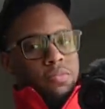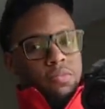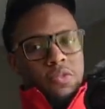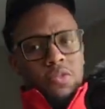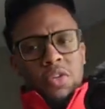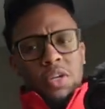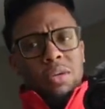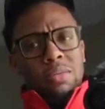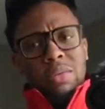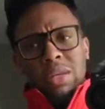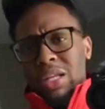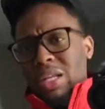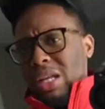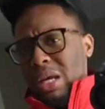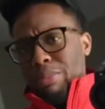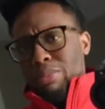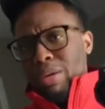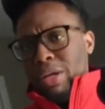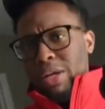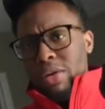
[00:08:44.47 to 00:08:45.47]
from I think
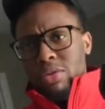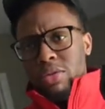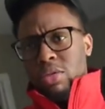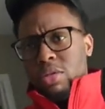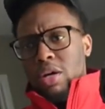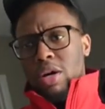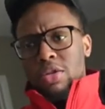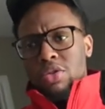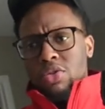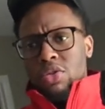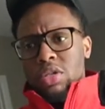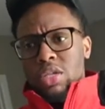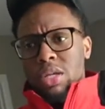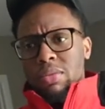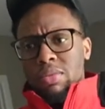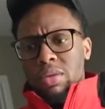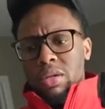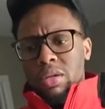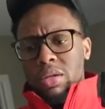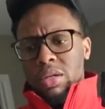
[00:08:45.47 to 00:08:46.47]
like Plato's Closet or
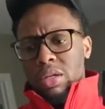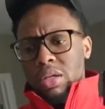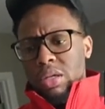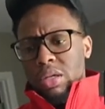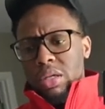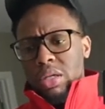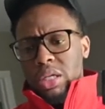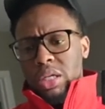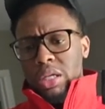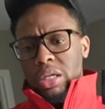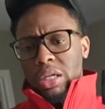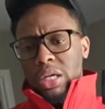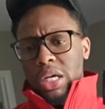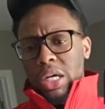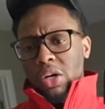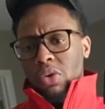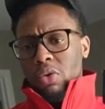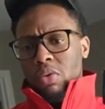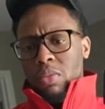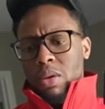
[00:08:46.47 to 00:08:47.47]
something.
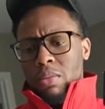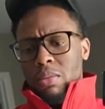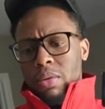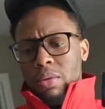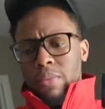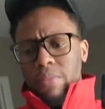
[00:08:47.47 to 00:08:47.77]
I don't remember.